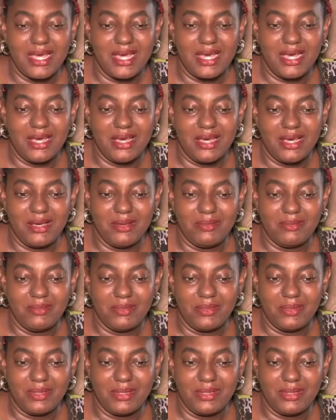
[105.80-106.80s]

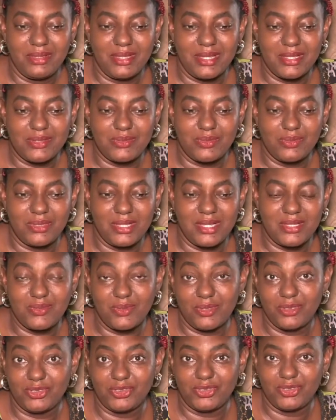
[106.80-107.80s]
That's
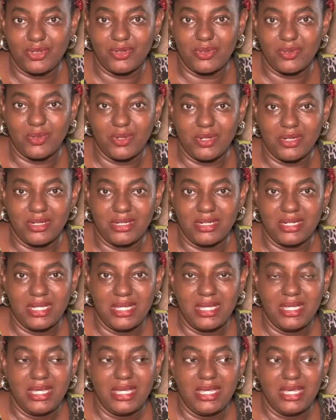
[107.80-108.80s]
one strong one.
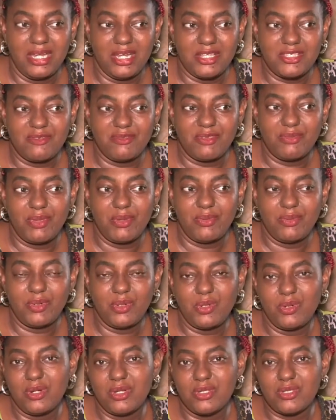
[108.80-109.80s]
A lot of the
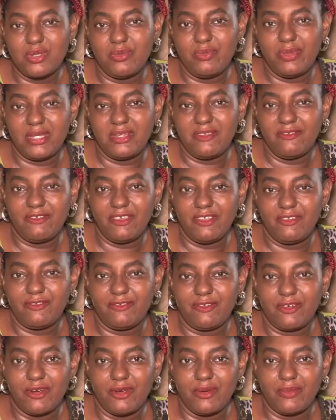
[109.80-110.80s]
people who also benefit
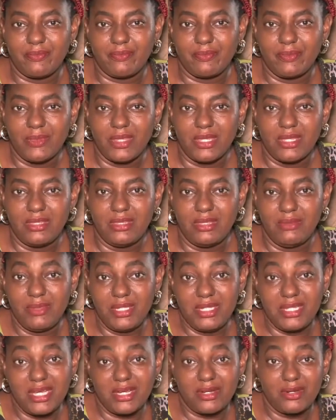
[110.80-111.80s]
from the
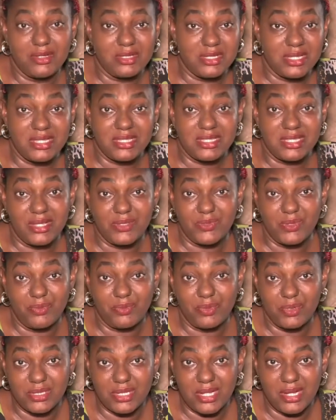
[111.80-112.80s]
media content that we
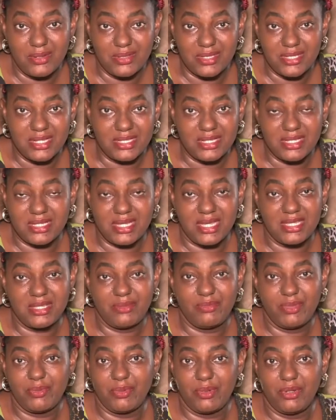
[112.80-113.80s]
put out,
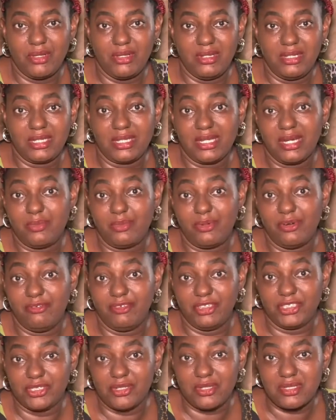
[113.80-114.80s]
sensitizing people on legal
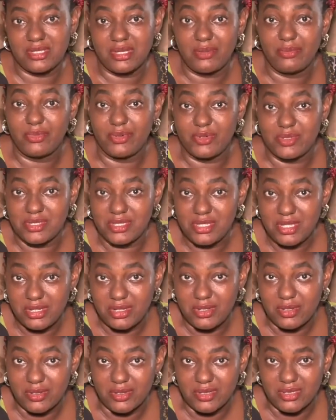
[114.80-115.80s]
provisions and
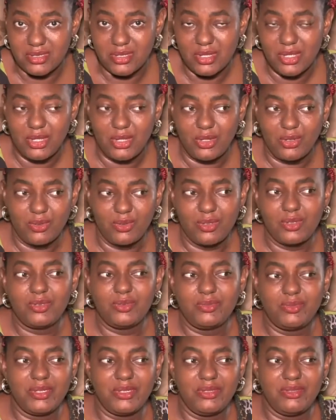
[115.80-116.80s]
procedures,
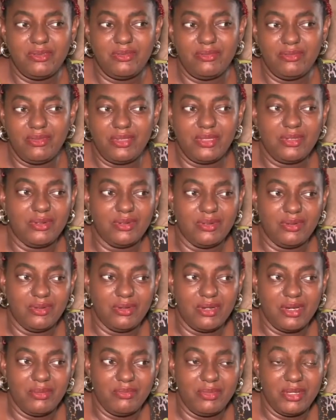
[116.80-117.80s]
will be, you
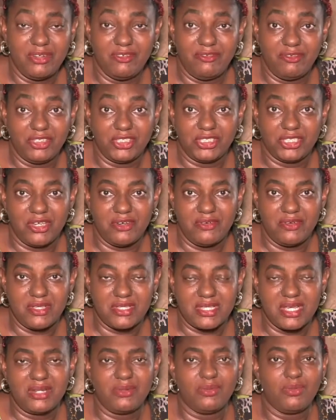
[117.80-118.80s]
know,
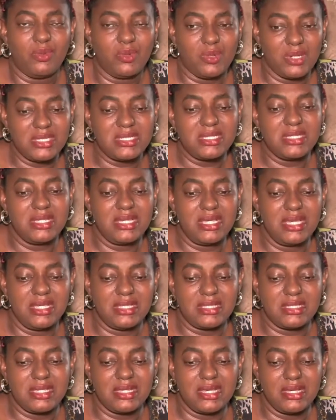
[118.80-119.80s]
beneficiaries. And what
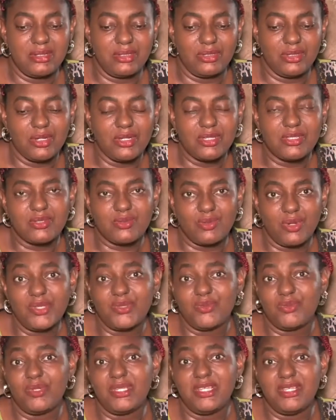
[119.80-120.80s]
it
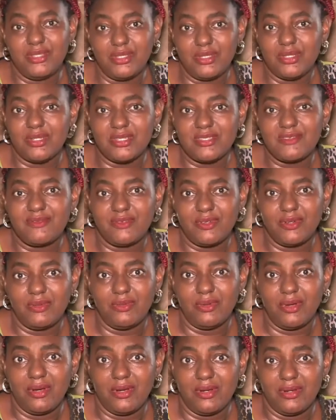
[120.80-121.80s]
does for